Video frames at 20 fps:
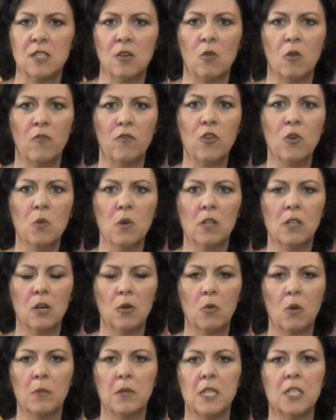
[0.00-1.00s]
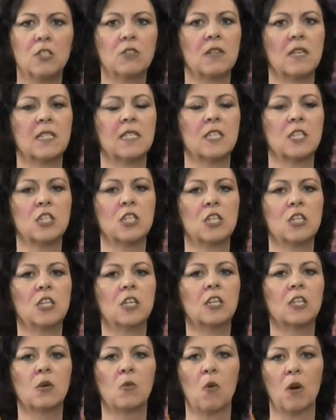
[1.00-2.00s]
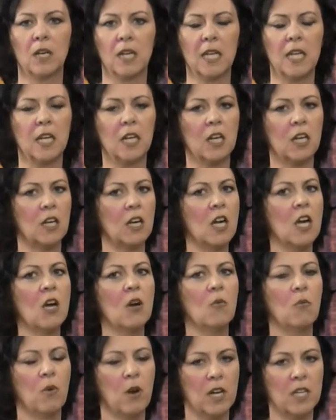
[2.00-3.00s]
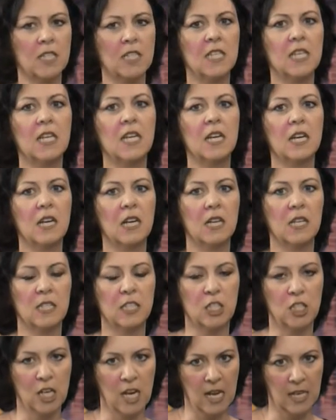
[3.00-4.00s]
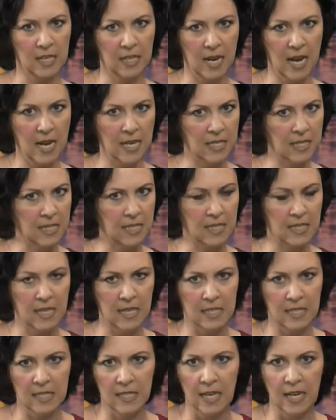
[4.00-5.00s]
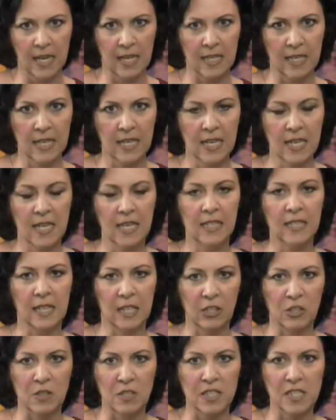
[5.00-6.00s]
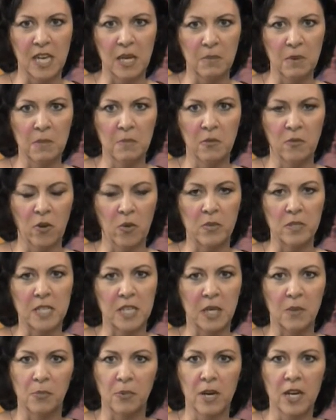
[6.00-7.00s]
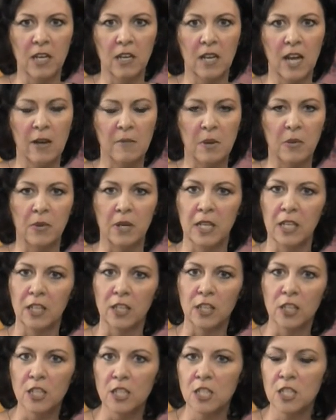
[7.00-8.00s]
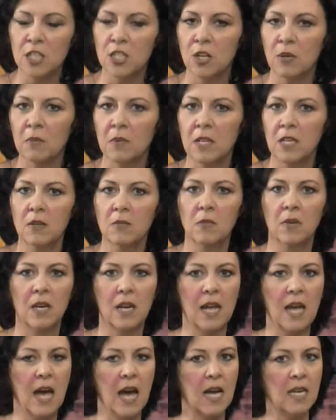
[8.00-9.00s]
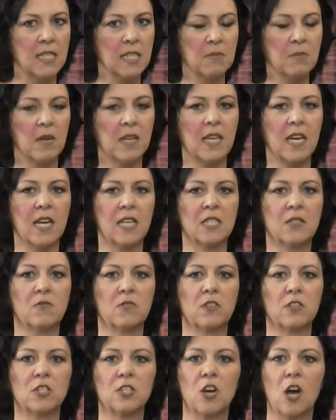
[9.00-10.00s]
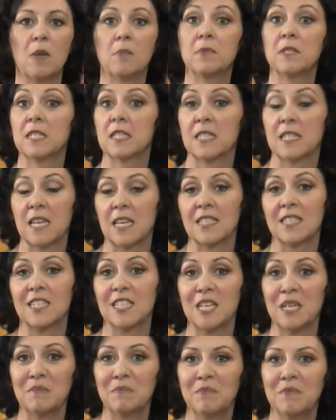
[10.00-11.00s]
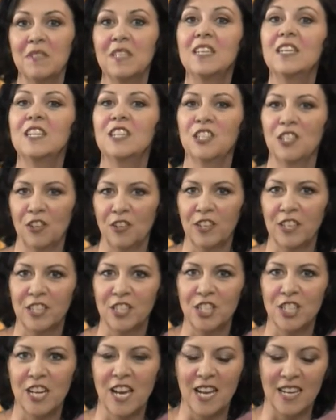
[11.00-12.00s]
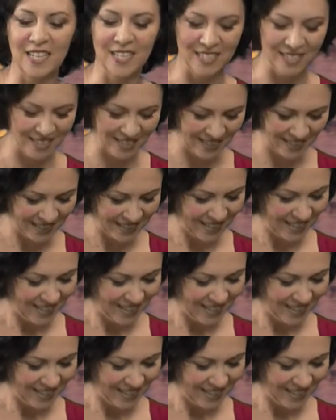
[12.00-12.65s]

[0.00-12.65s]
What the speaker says: So if you are a woman in transition, you're going to want to hear what Janet has to say today. Later in the segment, before we take a break, I'll have my regular Good to Know Minute when I ask my guests for their top success tip. You'll hear Janet's.